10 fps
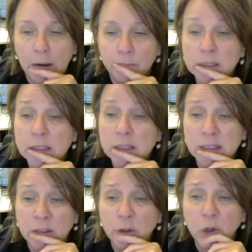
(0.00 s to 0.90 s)
This is
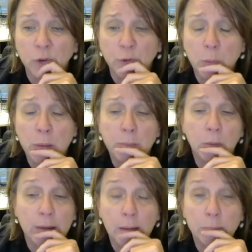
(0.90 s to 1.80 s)
difficult for people
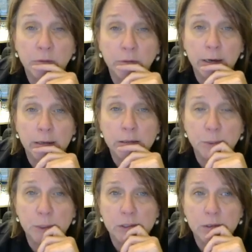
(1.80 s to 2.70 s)
and can be very
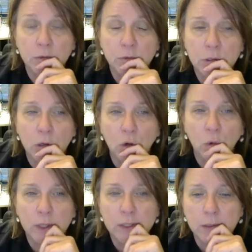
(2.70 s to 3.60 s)
expensive,
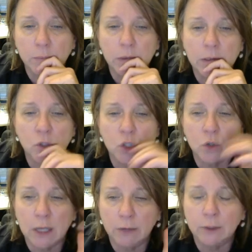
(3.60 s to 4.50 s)
so it's something to
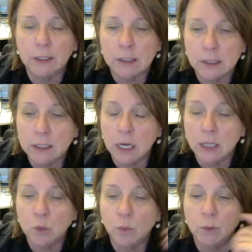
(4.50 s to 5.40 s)
definitely
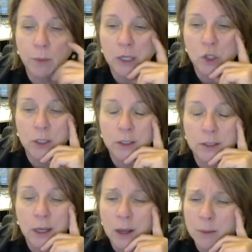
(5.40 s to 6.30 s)
discuss with
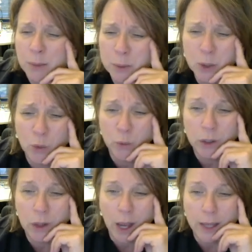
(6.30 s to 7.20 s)
patients. People don't
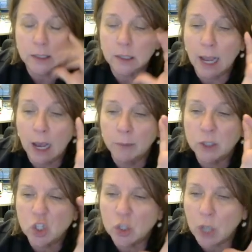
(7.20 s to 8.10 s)
realize how
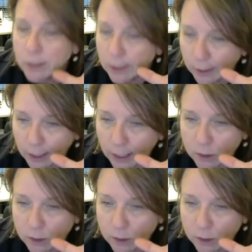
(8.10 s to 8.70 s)
much salt's in a can